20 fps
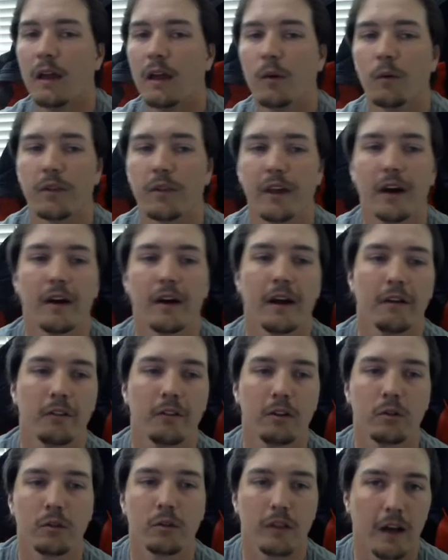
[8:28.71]
without
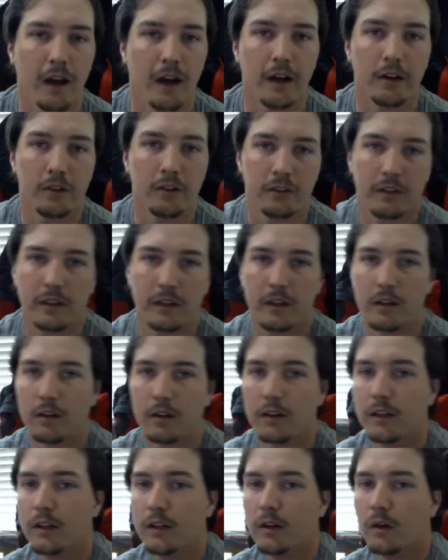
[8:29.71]
having to rely on your
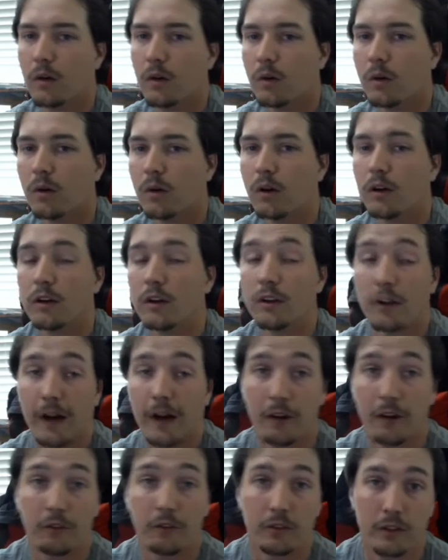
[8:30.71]
security or your
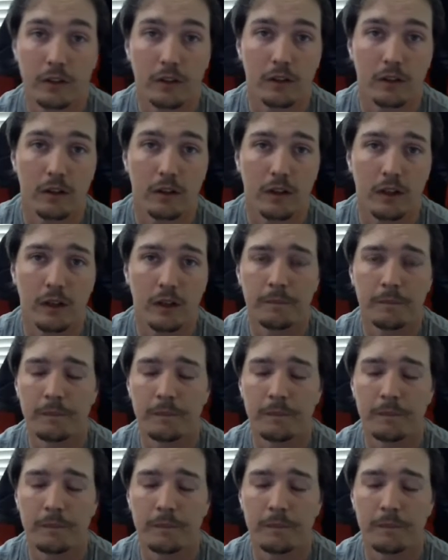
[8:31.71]
out of security.